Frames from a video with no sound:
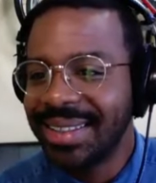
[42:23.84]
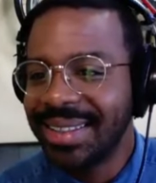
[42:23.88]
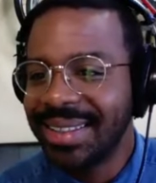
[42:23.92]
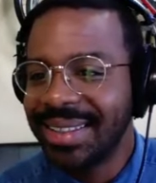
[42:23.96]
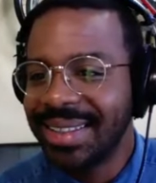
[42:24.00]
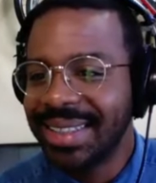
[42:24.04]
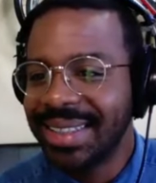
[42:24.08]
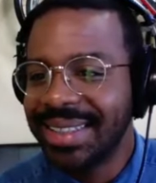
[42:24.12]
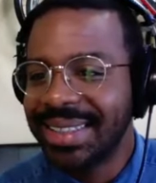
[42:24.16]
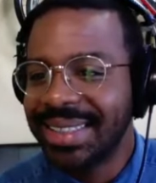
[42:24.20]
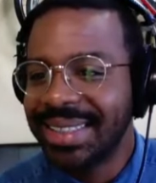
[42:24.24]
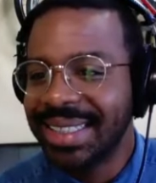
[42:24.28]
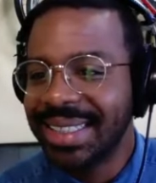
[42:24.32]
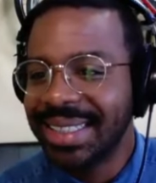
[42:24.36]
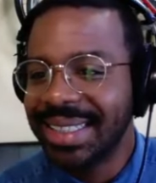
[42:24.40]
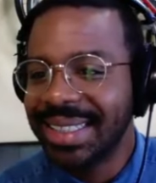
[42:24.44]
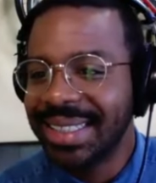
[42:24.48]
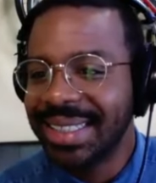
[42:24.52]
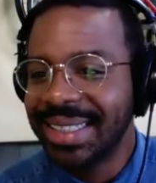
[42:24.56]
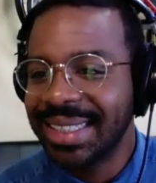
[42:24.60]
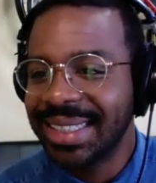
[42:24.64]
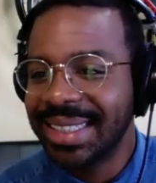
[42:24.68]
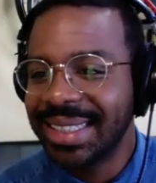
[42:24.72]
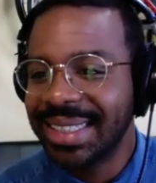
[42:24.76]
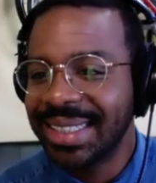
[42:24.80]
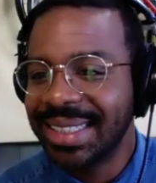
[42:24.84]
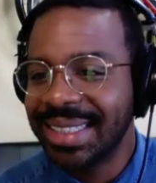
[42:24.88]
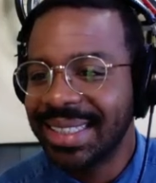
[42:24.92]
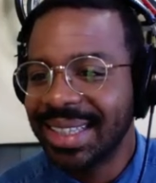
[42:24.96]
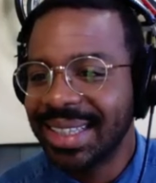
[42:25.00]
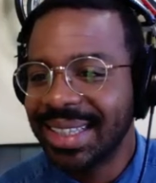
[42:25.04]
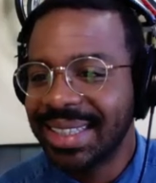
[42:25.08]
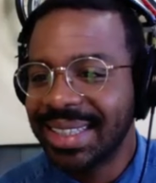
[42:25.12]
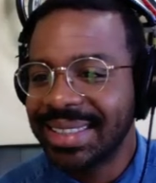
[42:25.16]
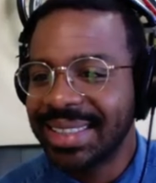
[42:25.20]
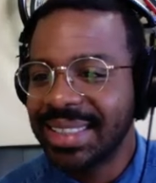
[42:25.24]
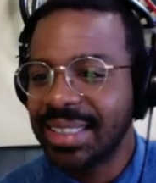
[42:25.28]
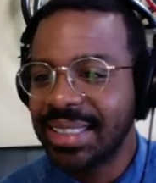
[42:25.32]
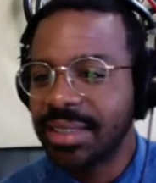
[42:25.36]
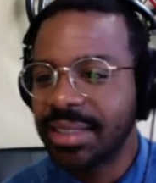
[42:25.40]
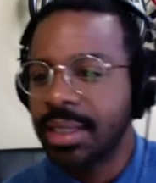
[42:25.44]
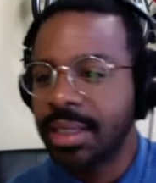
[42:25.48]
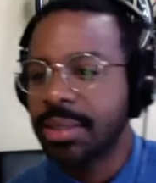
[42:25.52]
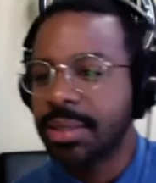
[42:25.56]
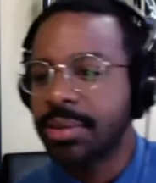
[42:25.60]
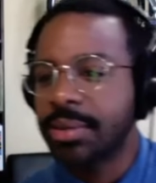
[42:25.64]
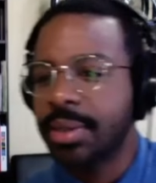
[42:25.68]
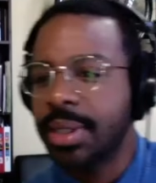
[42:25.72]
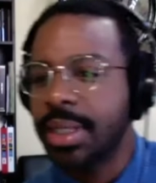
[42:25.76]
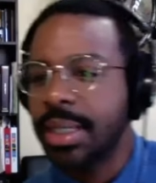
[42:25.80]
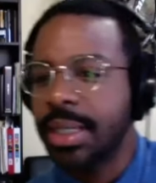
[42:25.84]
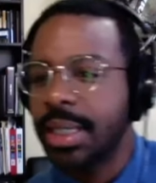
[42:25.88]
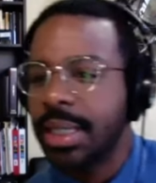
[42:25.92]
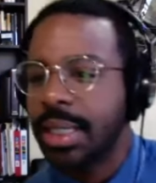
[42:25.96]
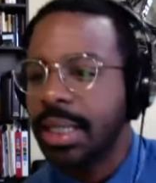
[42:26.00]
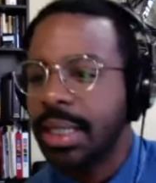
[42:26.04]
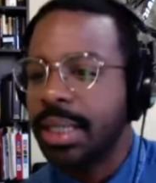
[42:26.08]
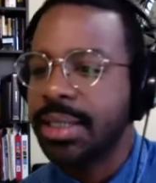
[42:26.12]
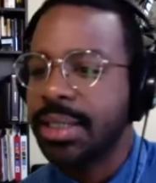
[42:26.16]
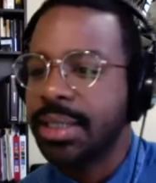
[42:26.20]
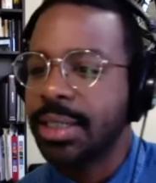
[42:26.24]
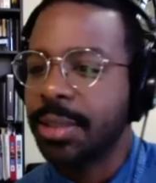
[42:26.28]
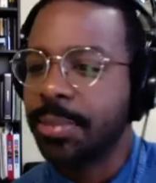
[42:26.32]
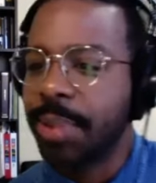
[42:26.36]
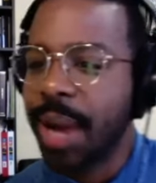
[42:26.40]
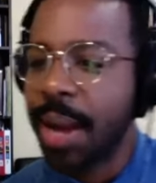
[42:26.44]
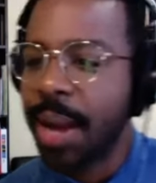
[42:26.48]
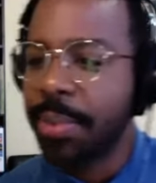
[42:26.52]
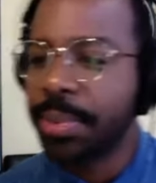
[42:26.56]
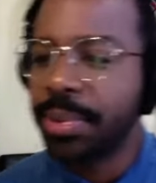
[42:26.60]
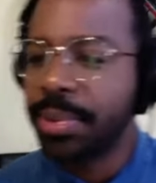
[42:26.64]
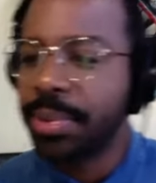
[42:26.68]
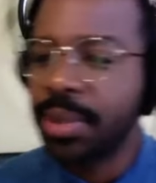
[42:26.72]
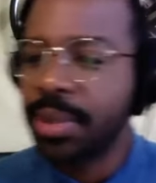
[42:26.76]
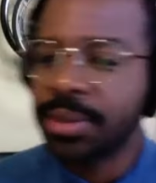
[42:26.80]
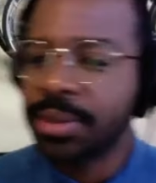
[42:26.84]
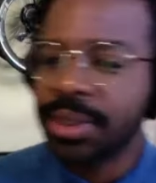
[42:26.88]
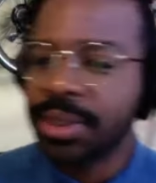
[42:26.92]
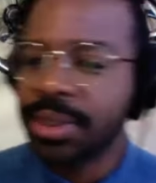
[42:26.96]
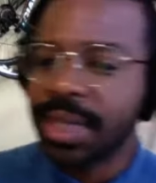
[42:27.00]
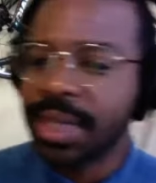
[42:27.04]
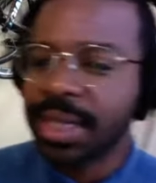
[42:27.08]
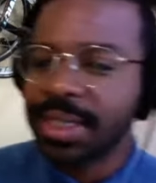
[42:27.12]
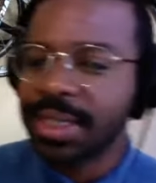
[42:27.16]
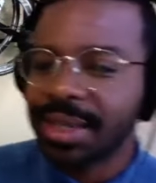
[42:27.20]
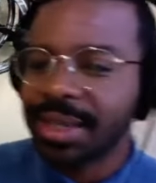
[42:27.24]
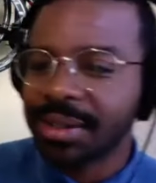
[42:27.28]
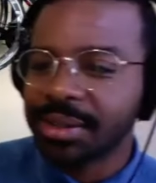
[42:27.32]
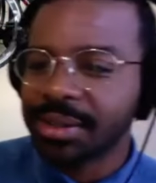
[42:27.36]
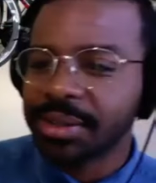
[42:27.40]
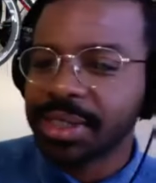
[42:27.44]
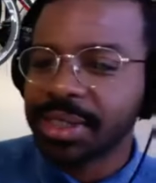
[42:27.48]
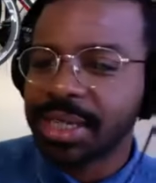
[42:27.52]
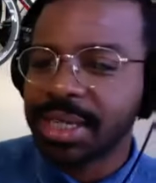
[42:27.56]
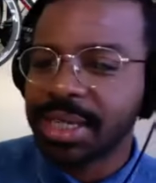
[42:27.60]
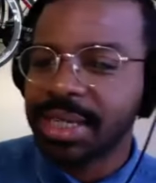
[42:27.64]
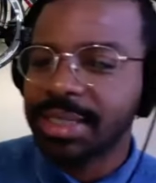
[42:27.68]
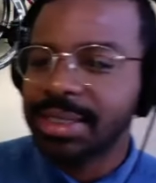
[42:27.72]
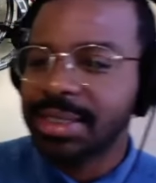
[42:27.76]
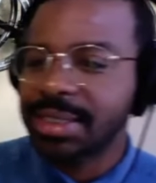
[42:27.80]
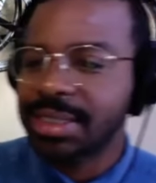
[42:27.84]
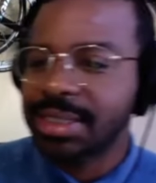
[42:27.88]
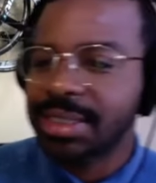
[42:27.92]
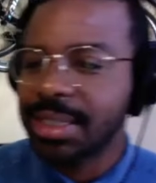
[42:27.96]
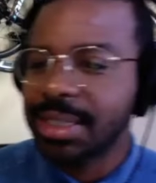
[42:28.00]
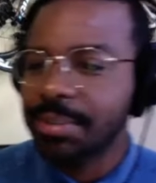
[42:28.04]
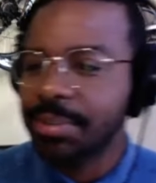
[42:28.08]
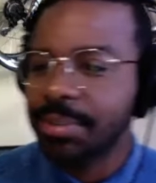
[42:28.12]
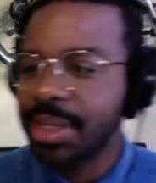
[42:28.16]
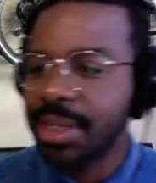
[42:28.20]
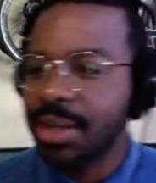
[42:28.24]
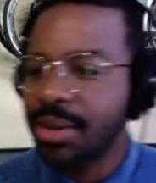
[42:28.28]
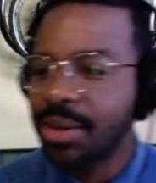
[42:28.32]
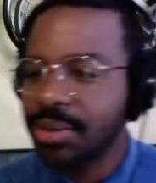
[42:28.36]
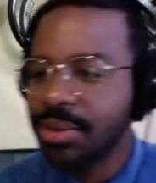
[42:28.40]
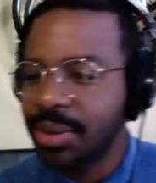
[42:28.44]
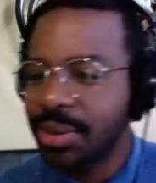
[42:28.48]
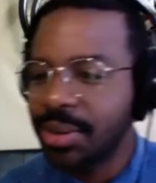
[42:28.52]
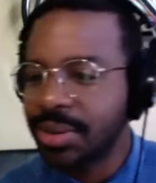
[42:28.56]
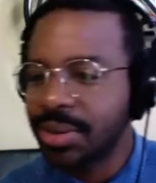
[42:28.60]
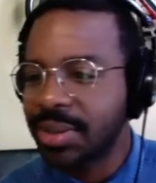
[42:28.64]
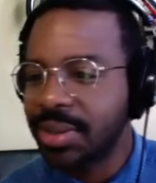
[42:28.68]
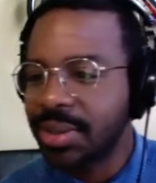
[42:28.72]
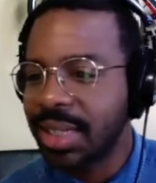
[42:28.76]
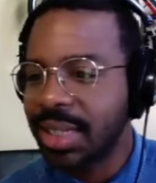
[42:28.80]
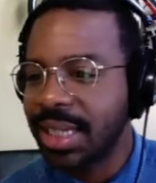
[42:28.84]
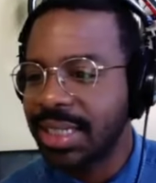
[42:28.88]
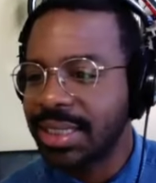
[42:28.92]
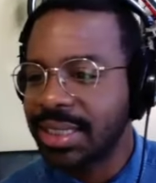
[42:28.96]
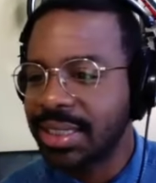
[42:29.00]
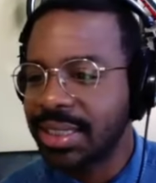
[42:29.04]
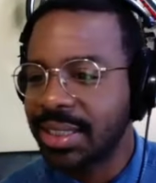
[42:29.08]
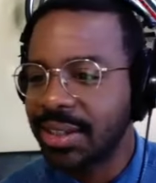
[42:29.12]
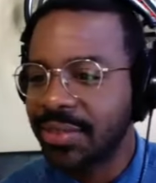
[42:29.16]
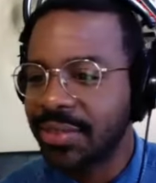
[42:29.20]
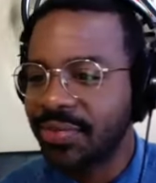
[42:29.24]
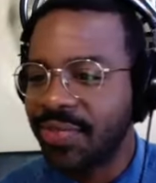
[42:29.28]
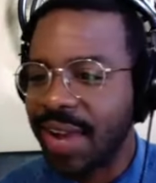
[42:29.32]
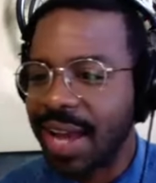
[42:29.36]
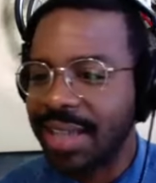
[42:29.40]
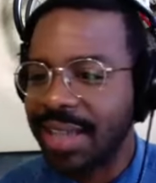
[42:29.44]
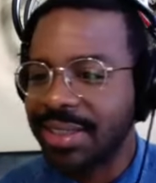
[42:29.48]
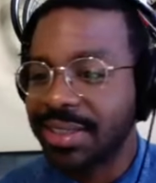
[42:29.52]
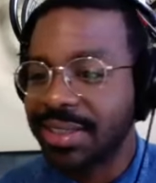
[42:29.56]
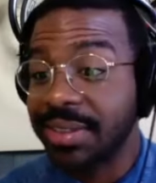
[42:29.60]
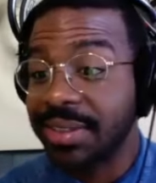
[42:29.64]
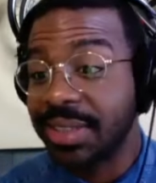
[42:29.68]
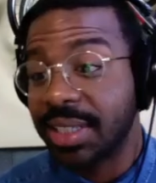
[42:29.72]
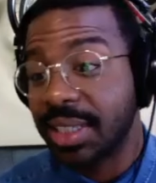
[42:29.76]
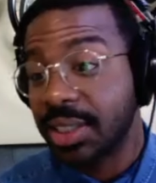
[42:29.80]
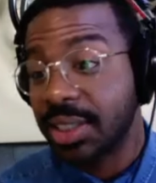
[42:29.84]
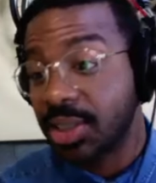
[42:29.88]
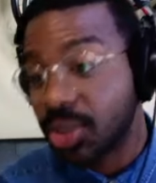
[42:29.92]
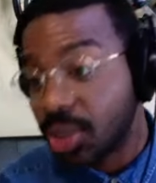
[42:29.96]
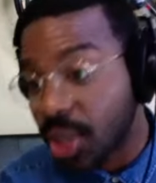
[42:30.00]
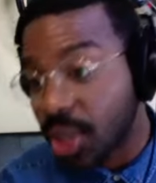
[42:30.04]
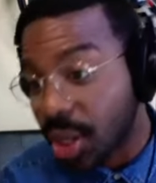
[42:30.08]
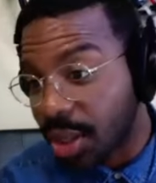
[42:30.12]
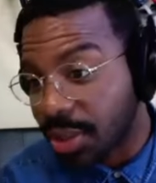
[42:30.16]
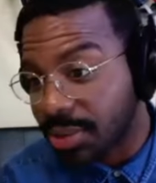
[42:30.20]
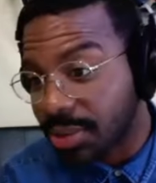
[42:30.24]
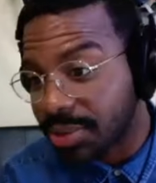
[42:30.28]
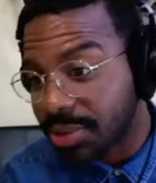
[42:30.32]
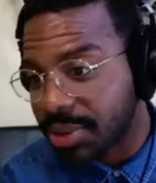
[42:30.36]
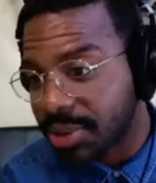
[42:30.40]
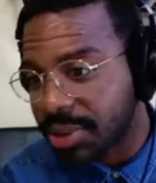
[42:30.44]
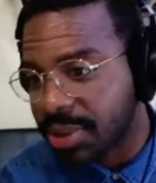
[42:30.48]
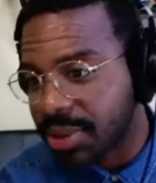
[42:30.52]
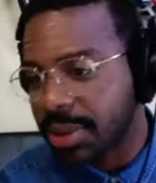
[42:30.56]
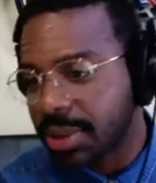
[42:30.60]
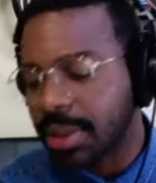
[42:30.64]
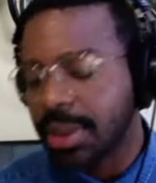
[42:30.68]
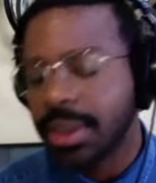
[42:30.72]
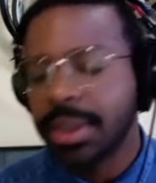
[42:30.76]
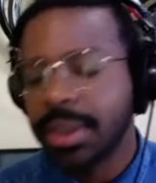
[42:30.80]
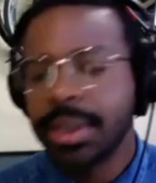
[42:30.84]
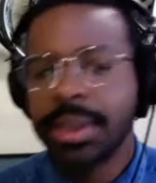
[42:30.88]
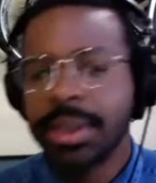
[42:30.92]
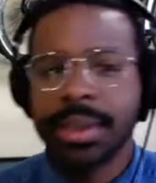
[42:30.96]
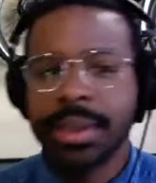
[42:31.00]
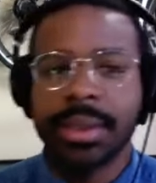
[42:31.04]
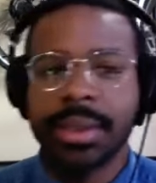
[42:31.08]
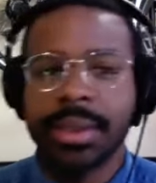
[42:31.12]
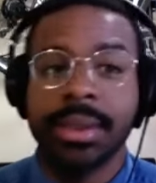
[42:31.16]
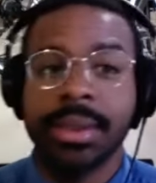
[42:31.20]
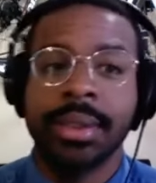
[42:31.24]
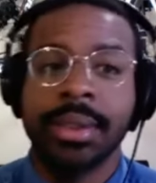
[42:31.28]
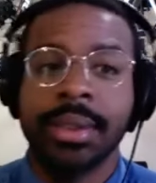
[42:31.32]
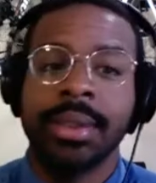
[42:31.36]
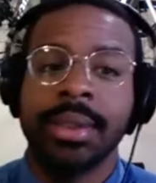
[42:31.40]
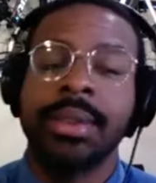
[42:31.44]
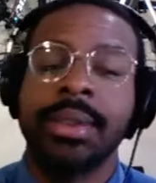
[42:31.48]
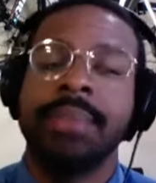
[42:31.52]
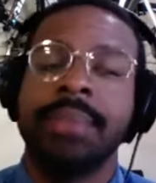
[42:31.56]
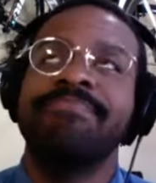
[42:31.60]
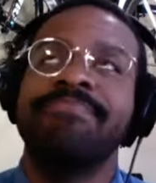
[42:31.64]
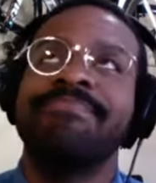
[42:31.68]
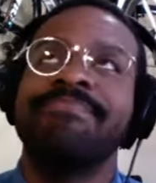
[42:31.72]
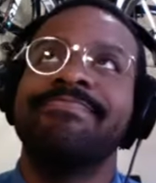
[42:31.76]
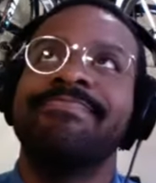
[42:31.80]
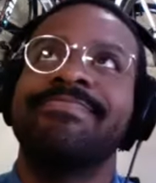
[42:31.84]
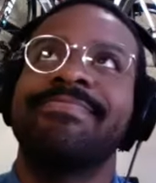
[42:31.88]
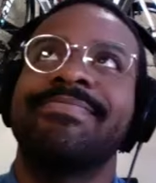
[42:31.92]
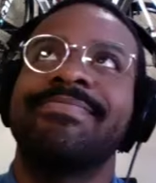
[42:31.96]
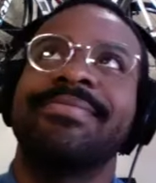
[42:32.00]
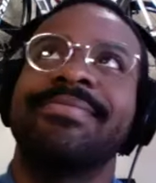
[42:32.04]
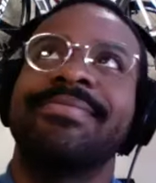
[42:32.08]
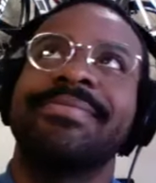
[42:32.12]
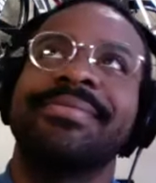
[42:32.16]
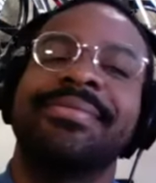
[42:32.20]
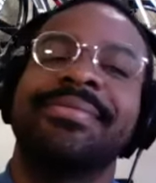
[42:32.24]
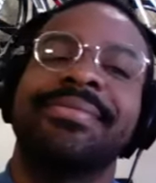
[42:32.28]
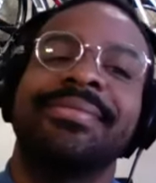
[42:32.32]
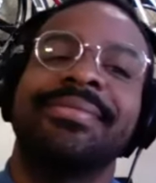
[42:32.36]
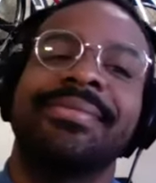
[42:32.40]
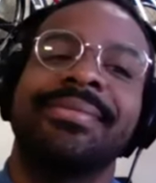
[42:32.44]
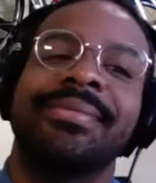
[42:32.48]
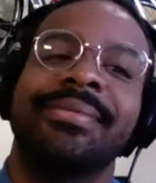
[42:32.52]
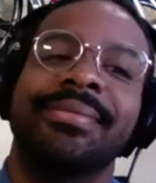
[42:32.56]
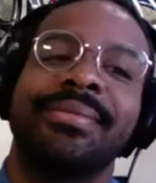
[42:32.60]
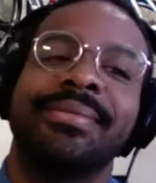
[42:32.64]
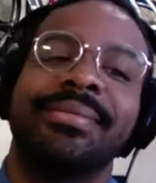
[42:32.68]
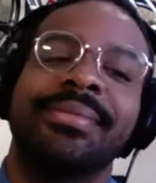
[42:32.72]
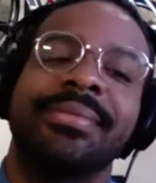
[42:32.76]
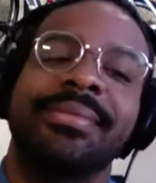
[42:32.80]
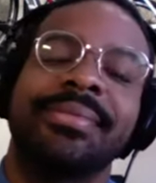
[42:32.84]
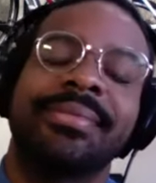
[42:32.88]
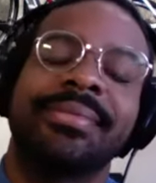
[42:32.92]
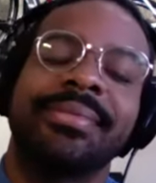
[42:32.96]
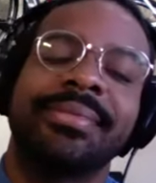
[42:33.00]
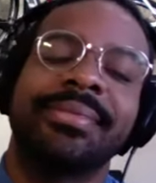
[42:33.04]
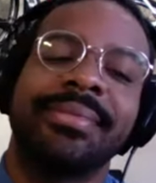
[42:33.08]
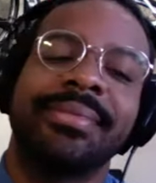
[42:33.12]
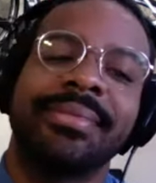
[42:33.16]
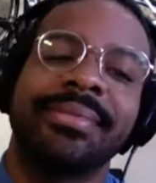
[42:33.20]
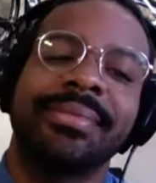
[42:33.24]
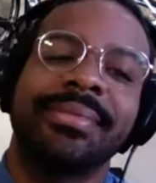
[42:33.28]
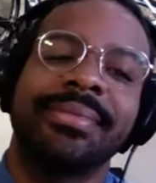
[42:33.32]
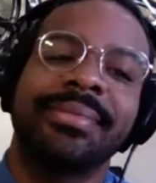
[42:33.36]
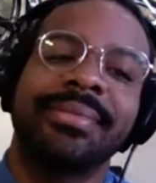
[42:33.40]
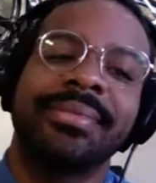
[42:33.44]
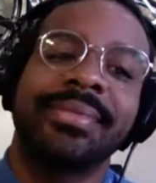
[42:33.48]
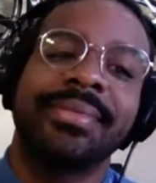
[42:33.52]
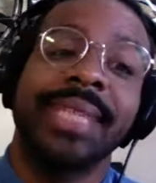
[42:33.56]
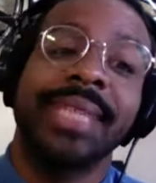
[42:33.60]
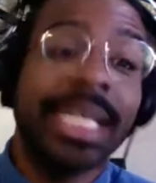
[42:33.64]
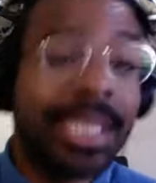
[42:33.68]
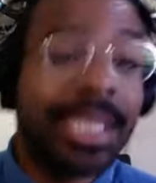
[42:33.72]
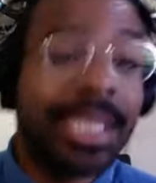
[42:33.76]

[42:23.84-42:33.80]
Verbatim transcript: let's see. I see another great Is it a popular notion that younger kids assimilate or learn a skill faster than adults? Hmm. It